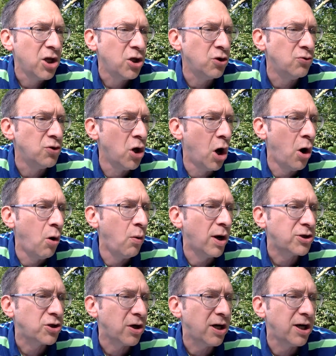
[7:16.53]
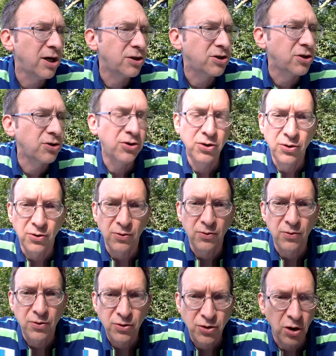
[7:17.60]
You know what you're here to do,
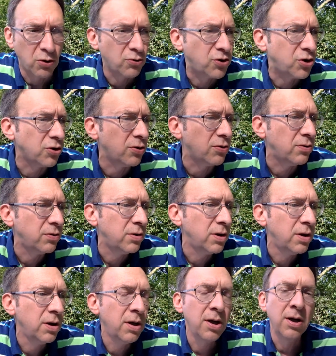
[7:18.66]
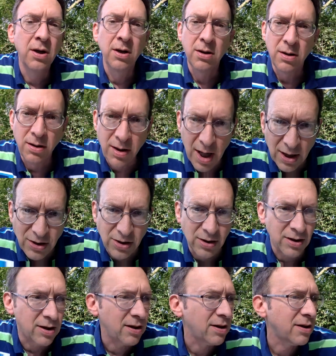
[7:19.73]
don't you?" "Yes,
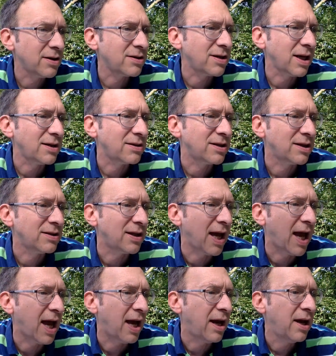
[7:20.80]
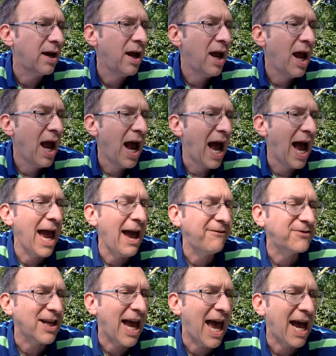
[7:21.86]
sir," said Tendai. "I
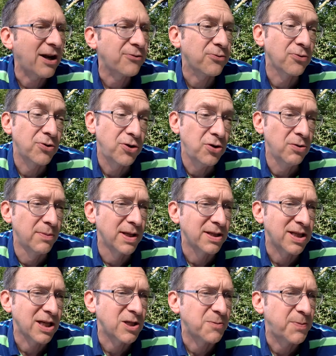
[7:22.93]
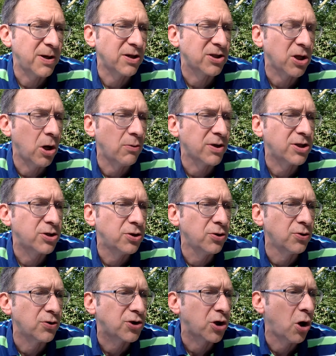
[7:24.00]
have to act through humans, as spirits always
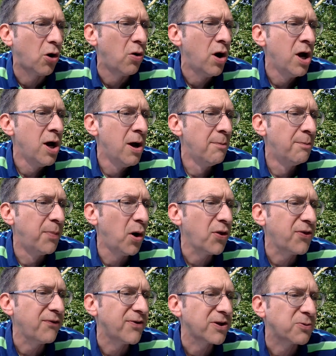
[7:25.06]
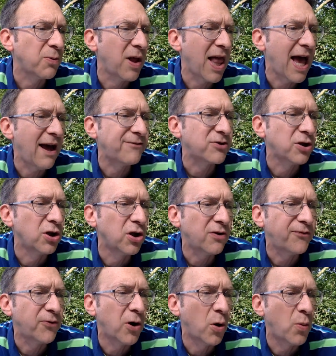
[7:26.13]
do, so both of us will have to look
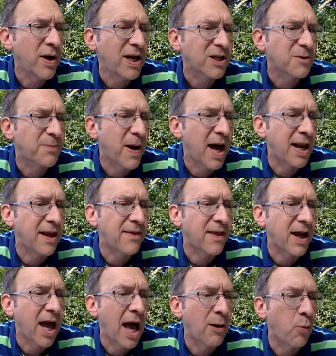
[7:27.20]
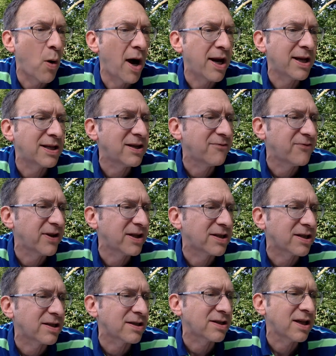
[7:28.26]
for a weak spot in the Gondwanan
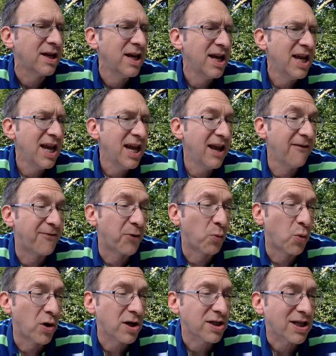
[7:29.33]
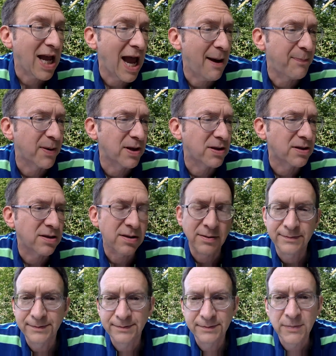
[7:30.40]
defenses. If the worst happens,
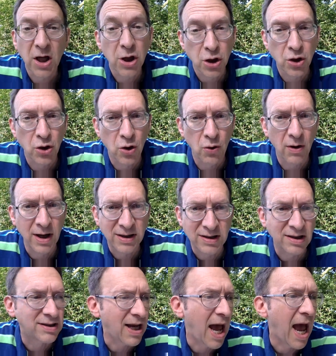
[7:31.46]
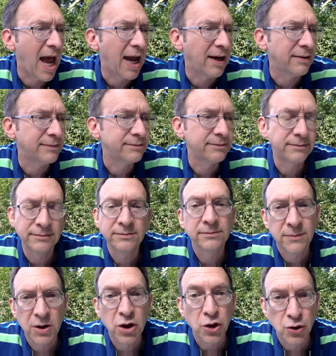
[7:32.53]
you're going to die.
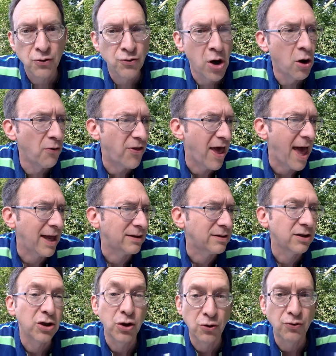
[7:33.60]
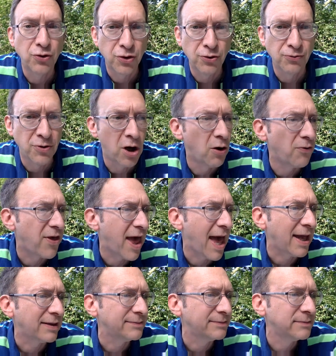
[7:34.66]
You know that. You do know
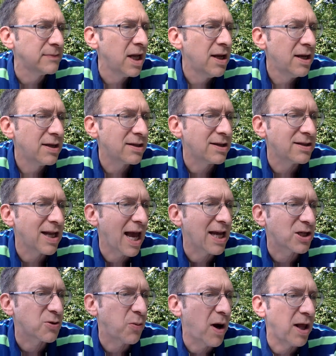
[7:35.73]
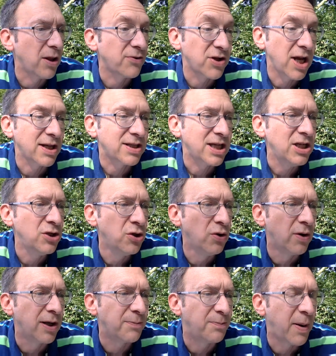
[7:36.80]
that." Tendai swallowed. Yes, he
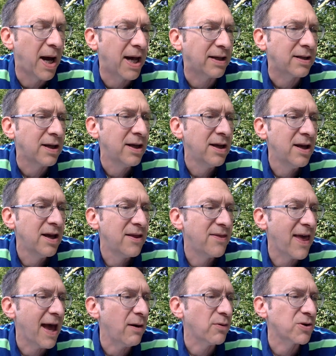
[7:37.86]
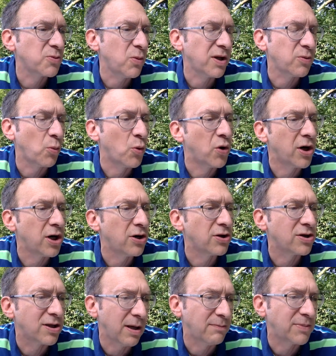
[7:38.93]
knew it, but that was what
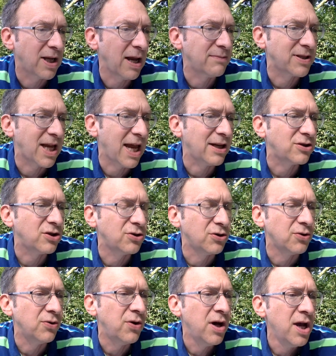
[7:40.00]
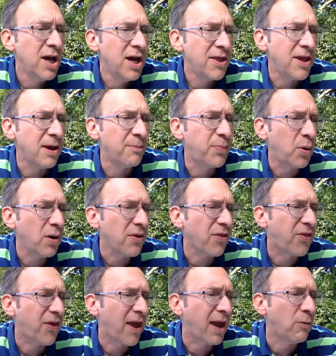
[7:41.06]
warriors sometimes had to do. The
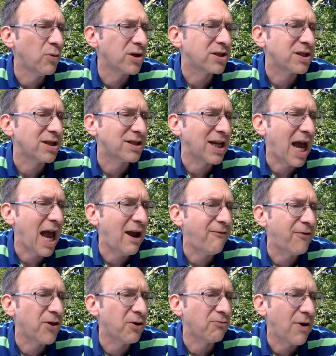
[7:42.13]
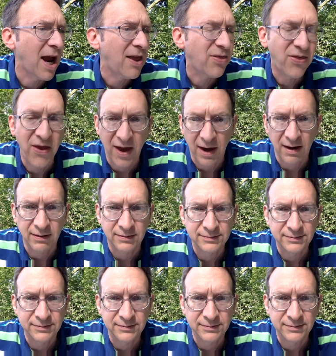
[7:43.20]
important thing was to die for the right thing.